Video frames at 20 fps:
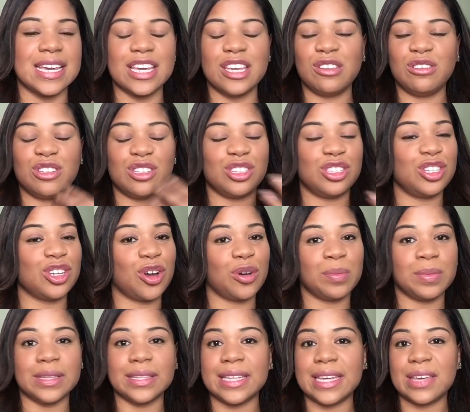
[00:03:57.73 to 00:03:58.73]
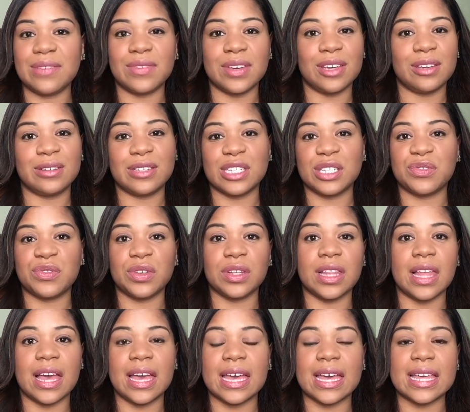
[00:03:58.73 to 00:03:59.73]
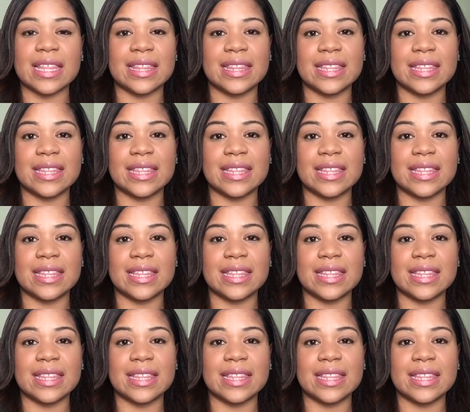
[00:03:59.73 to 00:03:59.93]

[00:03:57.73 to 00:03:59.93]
You just don't believe it. You just feel like